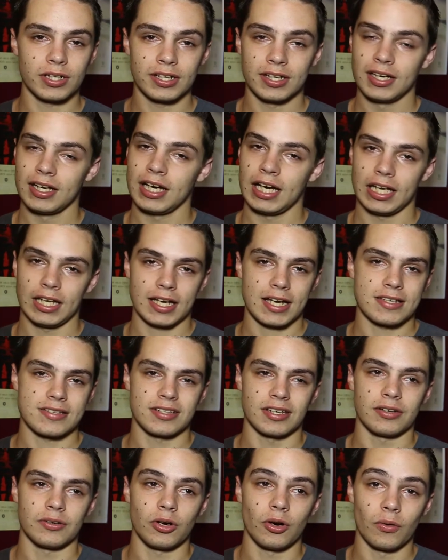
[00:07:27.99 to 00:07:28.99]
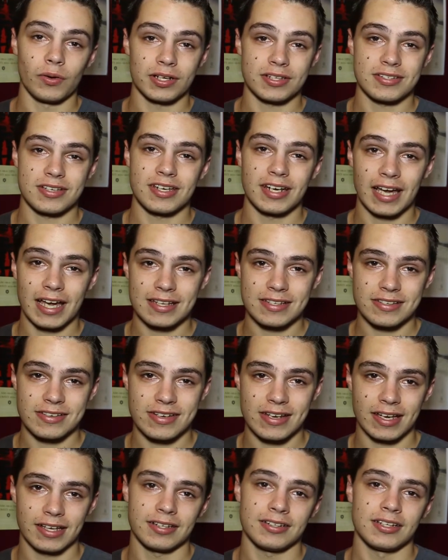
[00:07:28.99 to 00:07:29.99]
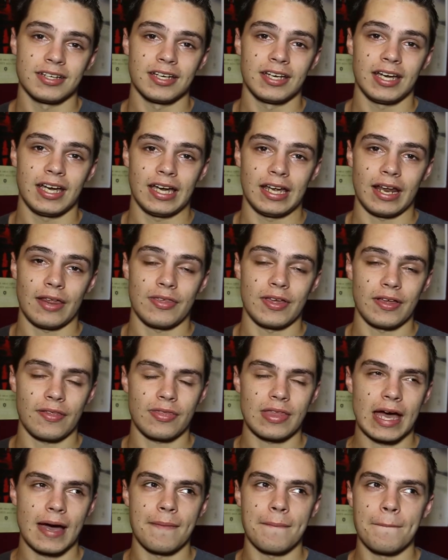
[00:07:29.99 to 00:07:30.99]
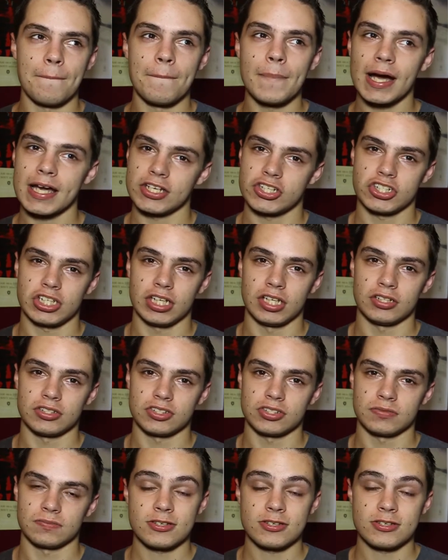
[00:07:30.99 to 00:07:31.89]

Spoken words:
and like I said, going to see it again tonight, and I think that might change.